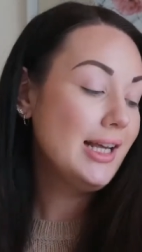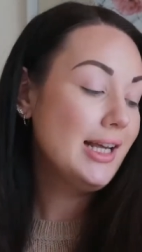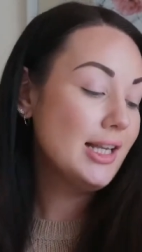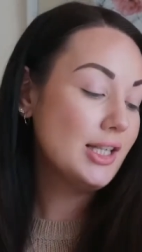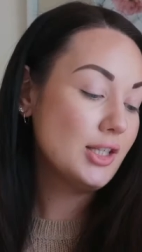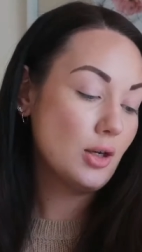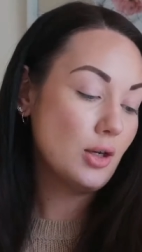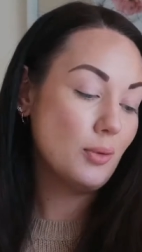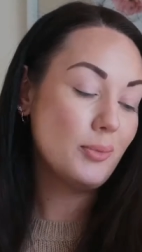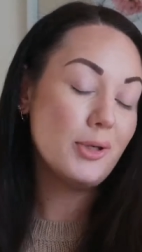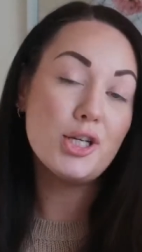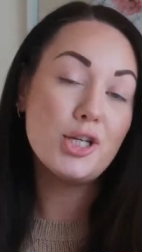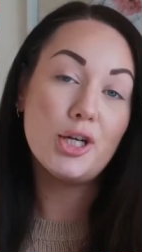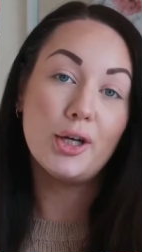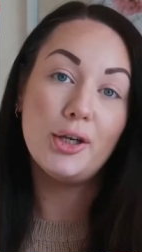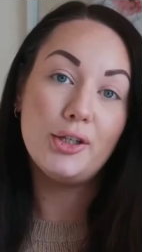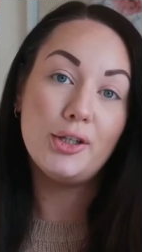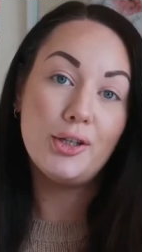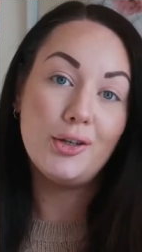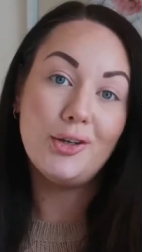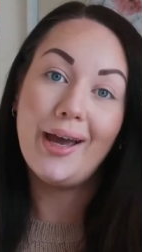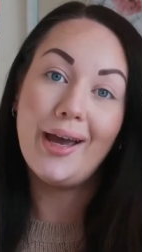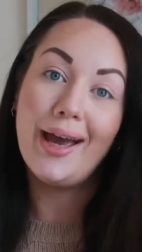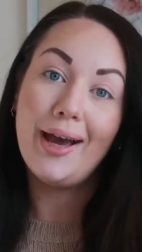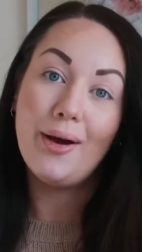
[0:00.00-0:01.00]
So I'll be showing
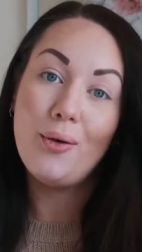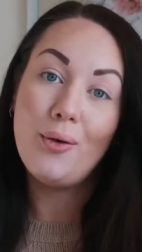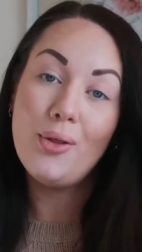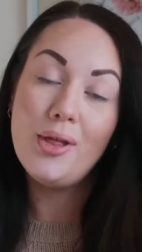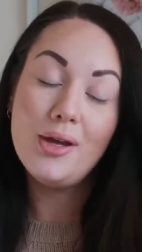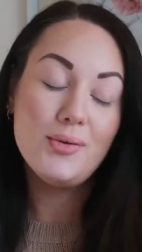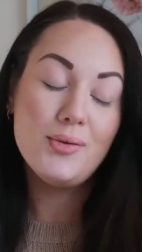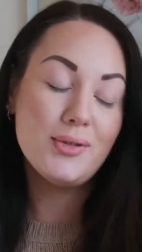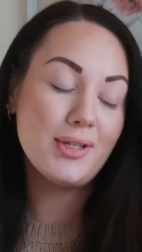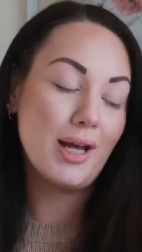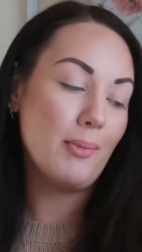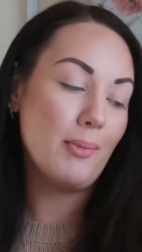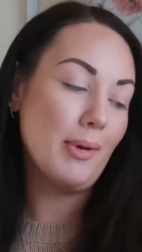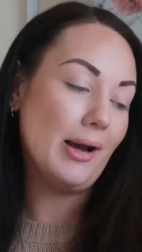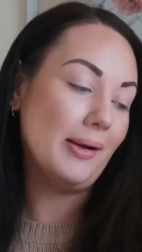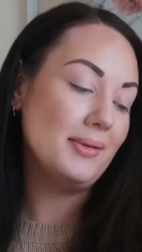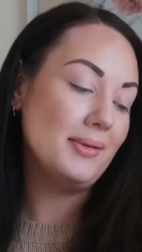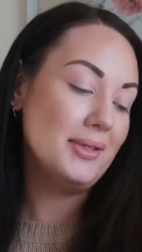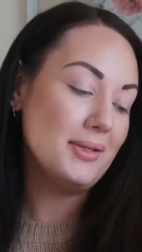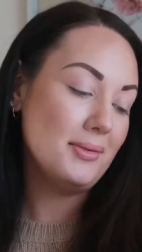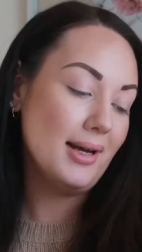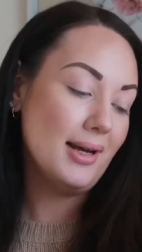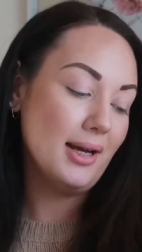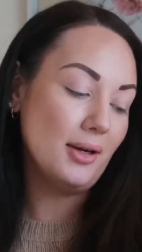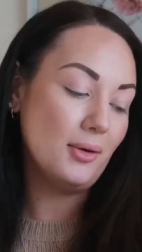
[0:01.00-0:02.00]
you how those come out
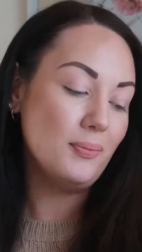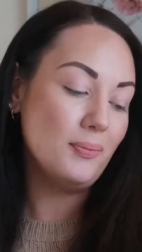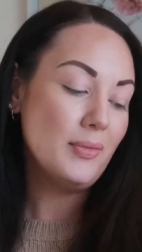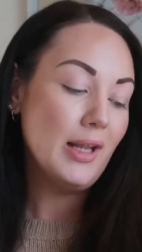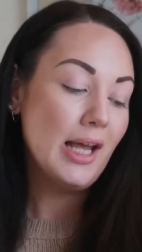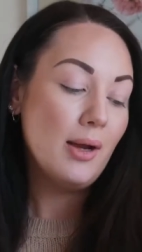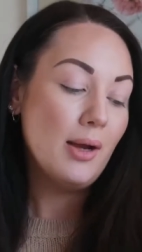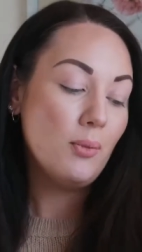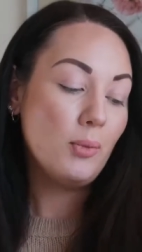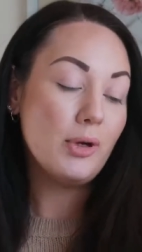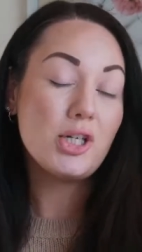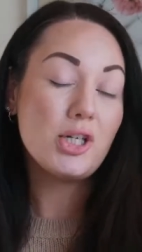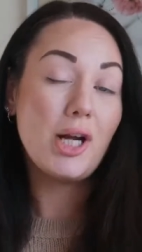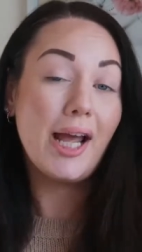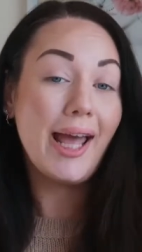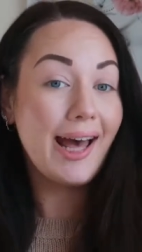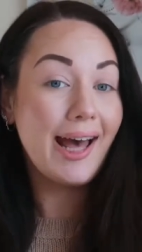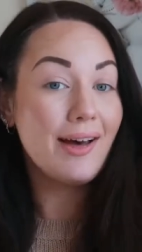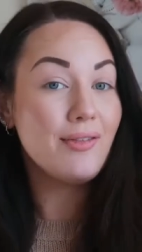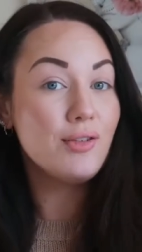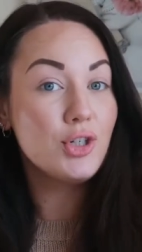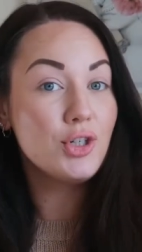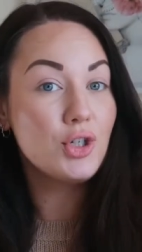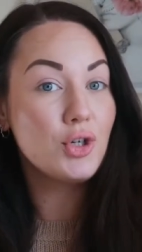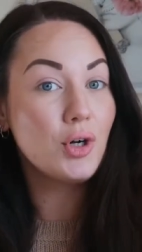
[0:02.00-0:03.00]
as well, which I
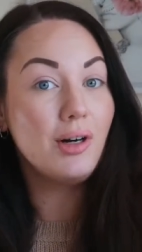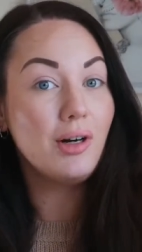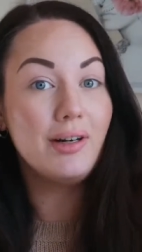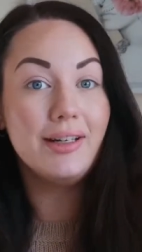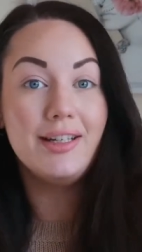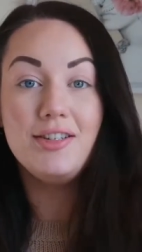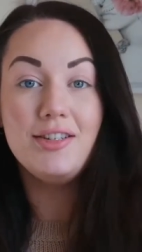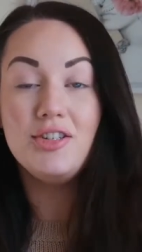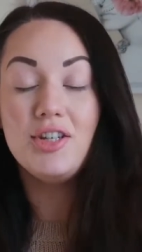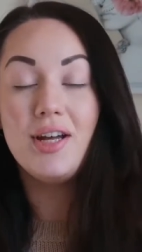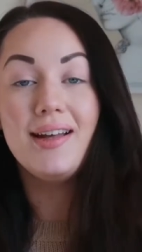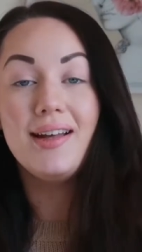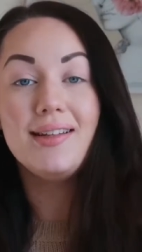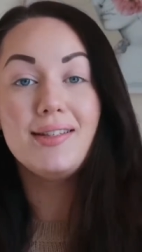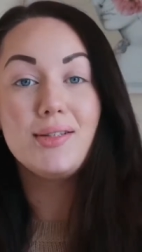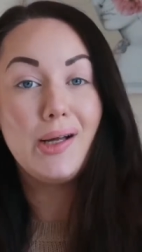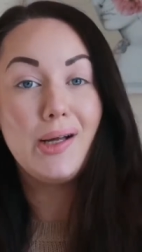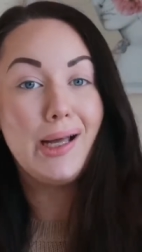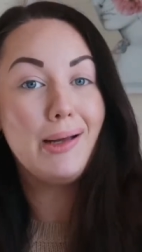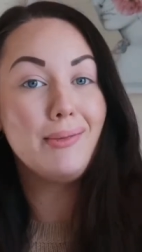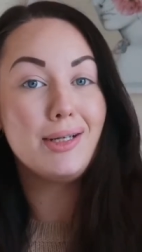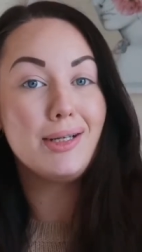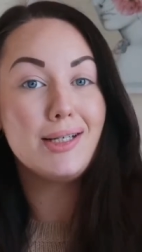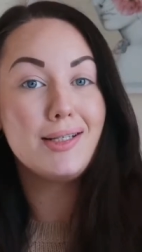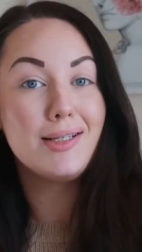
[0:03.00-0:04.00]
haven't tried yet. So
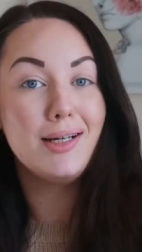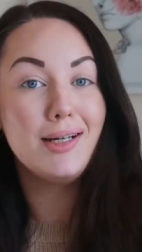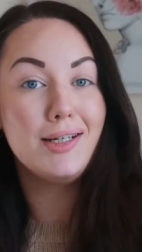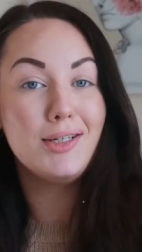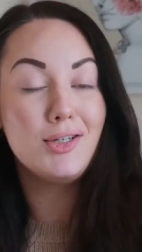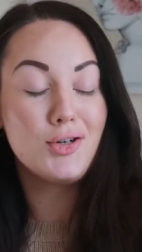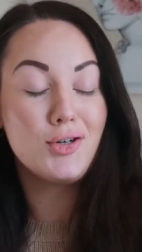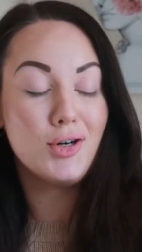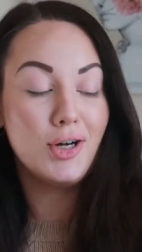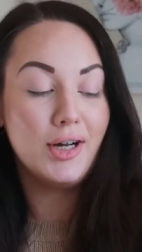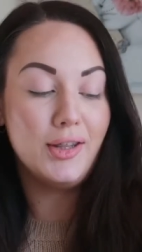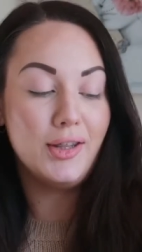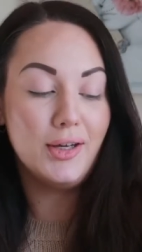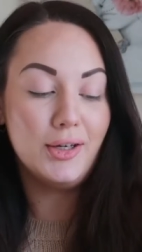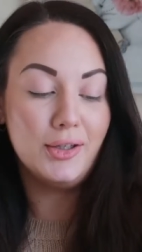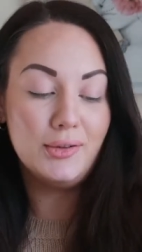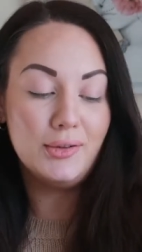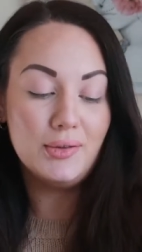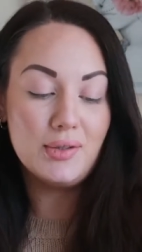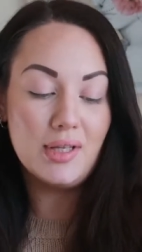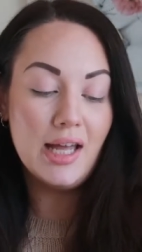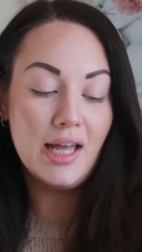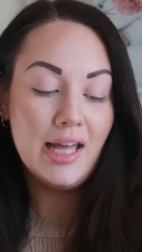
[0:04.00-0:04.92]
I'm excited to try those.